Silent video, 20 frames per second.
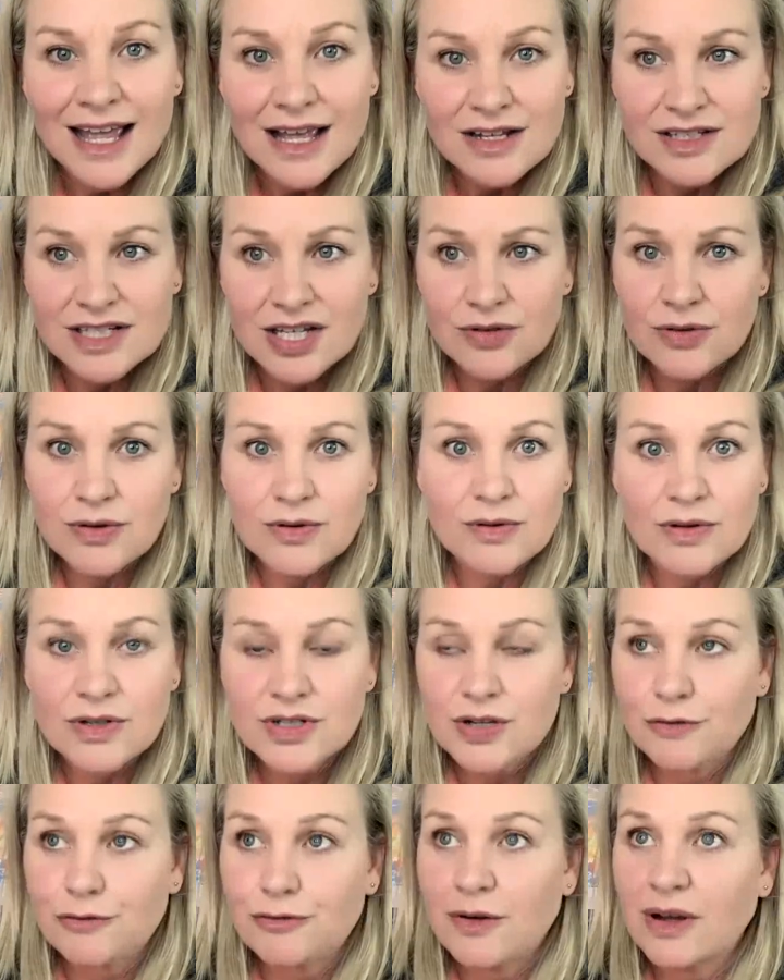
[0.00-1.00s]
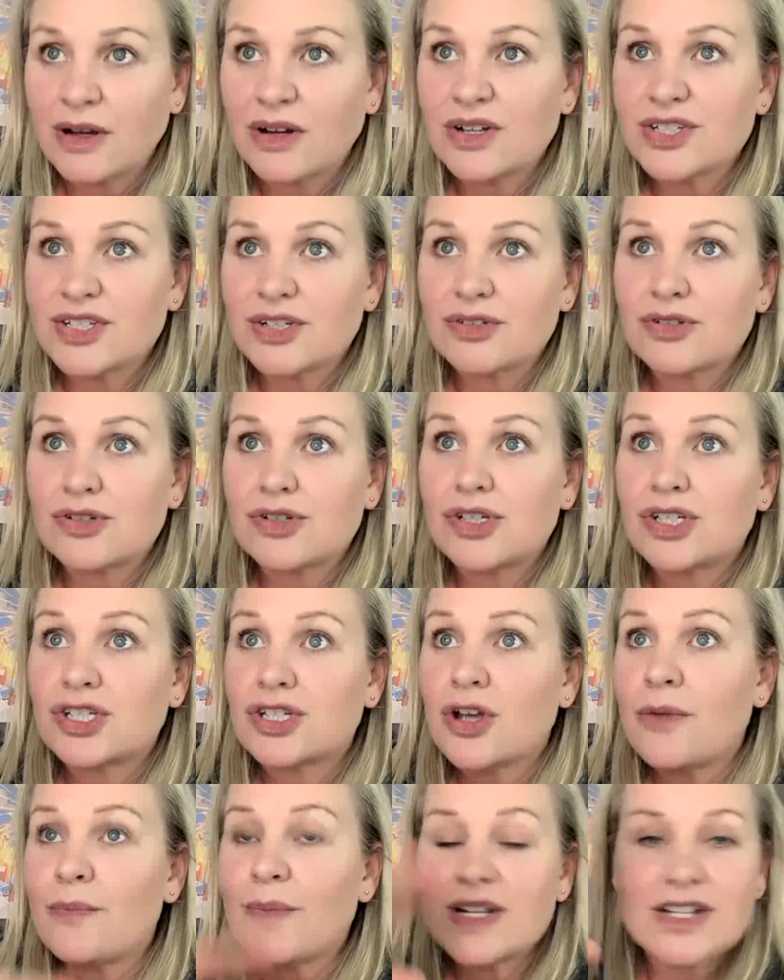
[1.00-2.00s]
So, to focus on
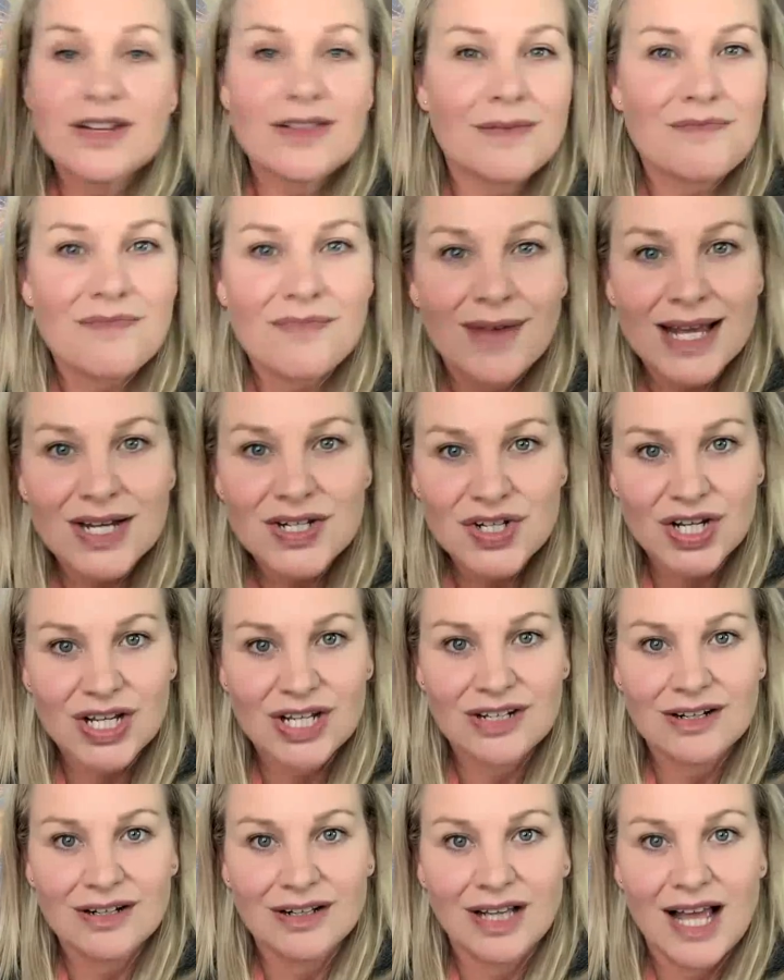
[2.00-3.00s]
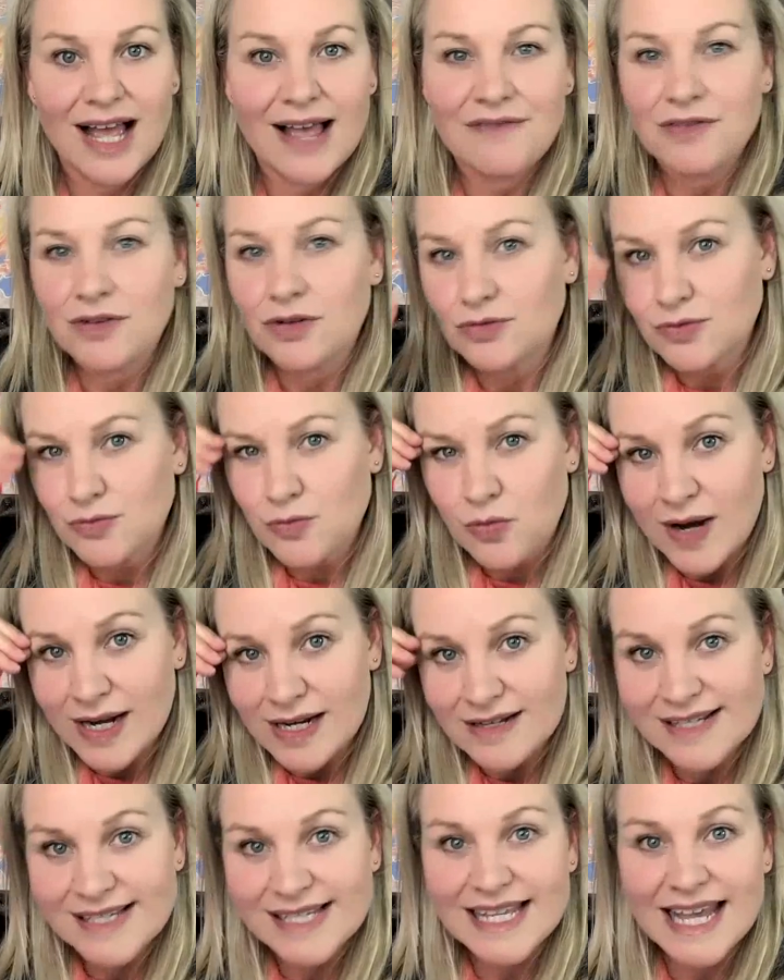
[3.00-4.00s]
so much of the magic in your life, and you'll
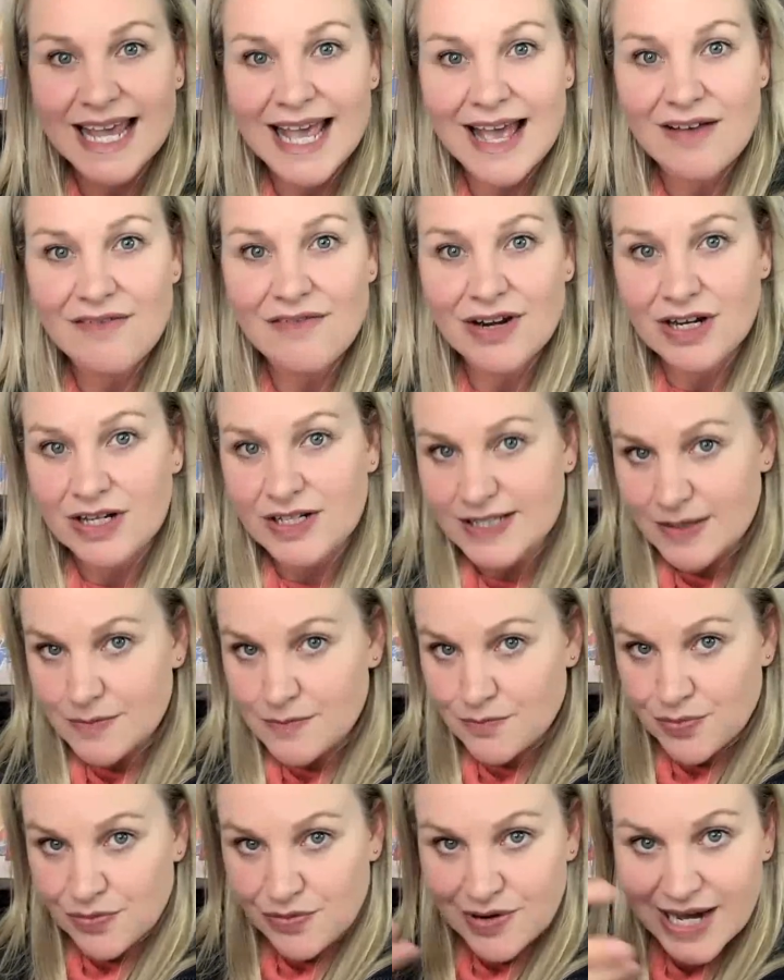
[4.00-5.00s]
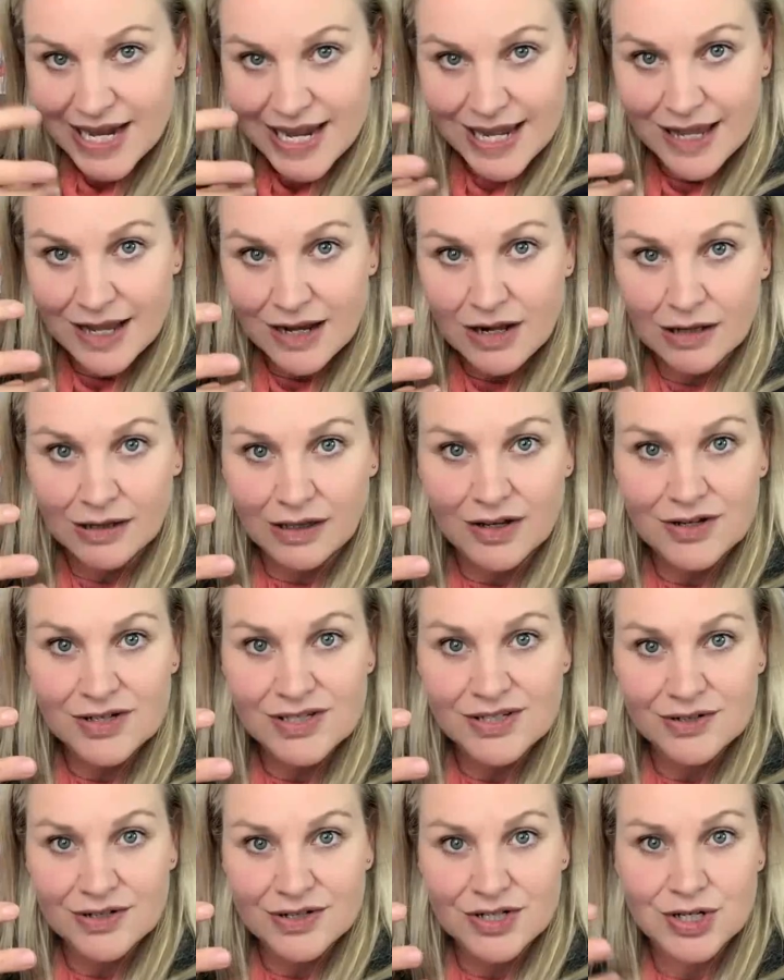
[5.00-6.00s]
witness the evidence and bringing it
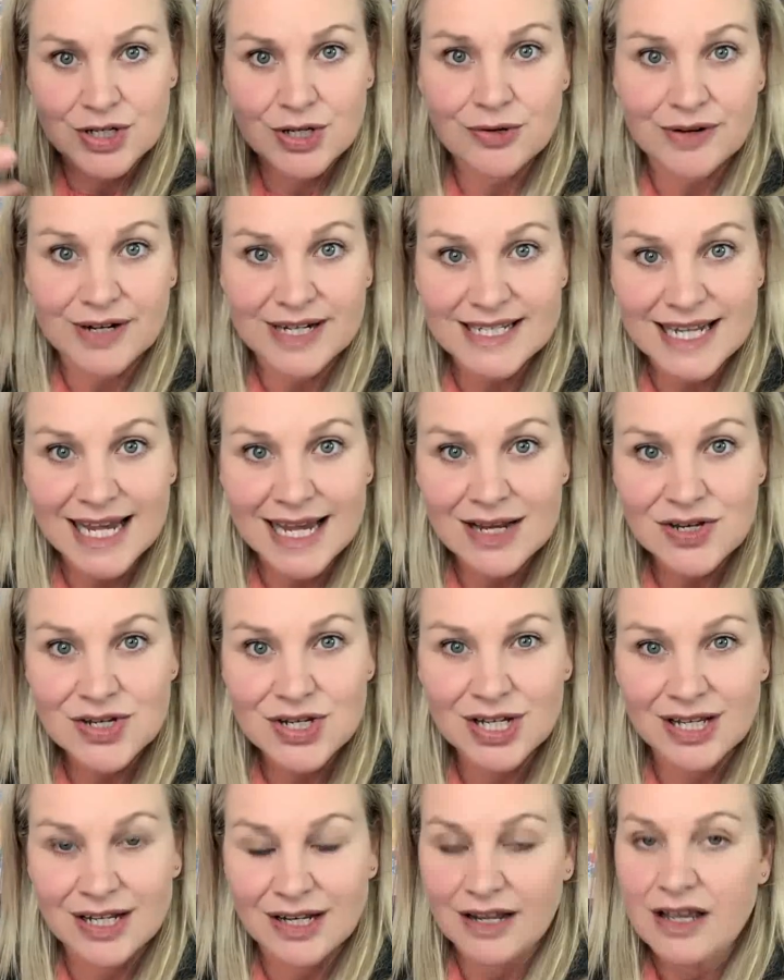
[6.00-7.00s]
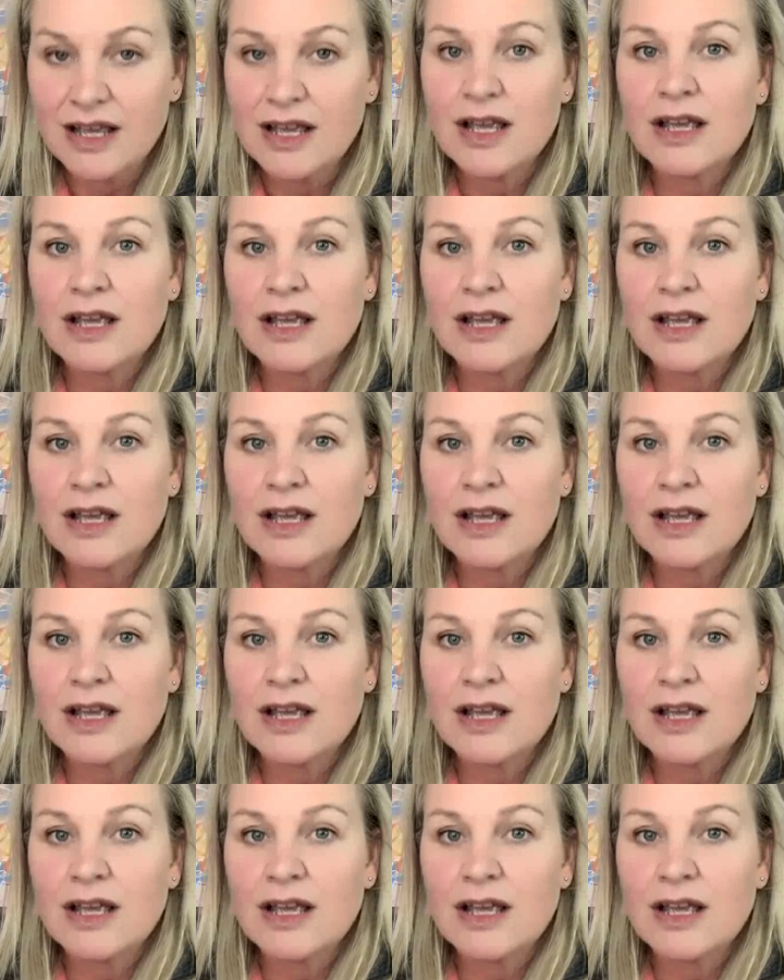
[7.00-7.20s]
closer to your attention